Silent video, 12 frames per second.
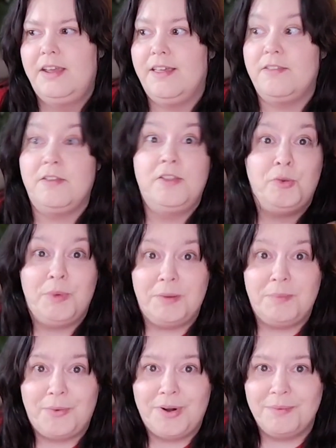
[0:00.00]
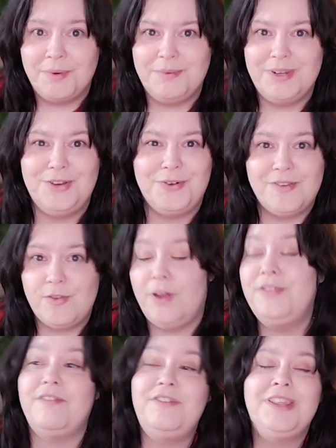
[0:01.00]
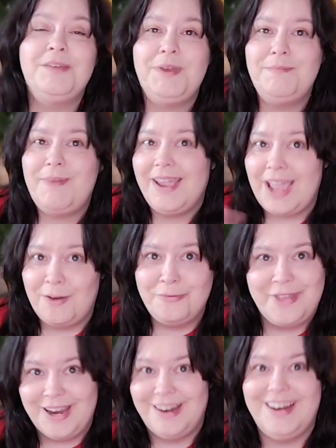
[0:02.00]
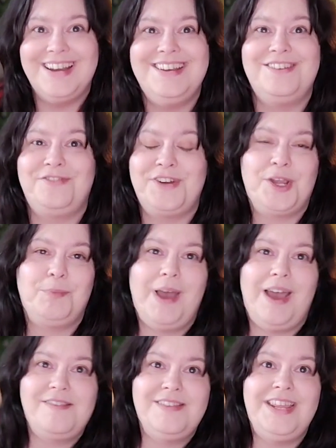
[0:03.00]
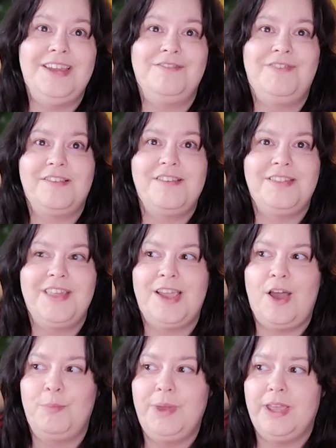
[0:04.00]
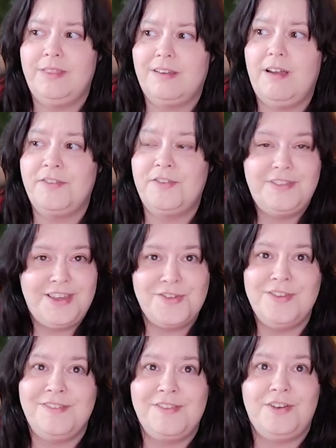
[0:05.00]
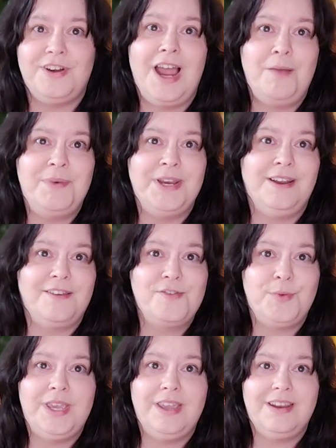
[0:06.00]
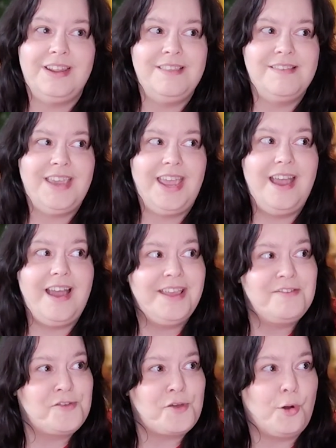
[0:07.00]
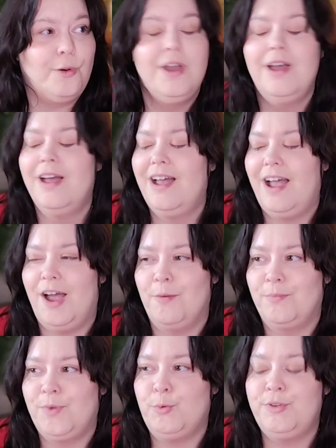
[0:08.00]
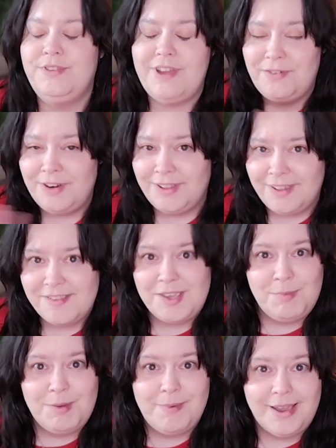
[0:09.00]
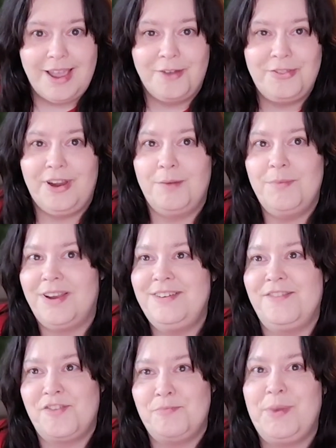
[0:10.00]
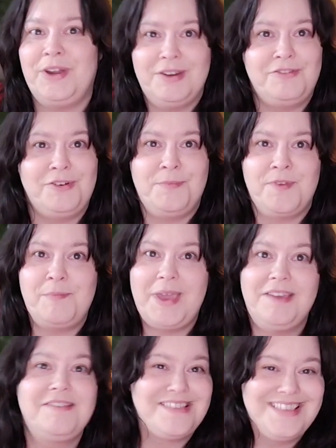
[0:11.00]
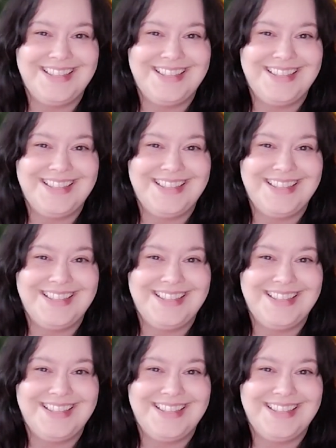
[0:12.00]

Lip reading: That's a little bit about what I'm going to be doing. So I'll definitely be back out there in a different capacity. In fact, I think I'll be at the consultations that are happening next week at NCAI. So you will definitely see me back out there. I'm not disappearing from the space.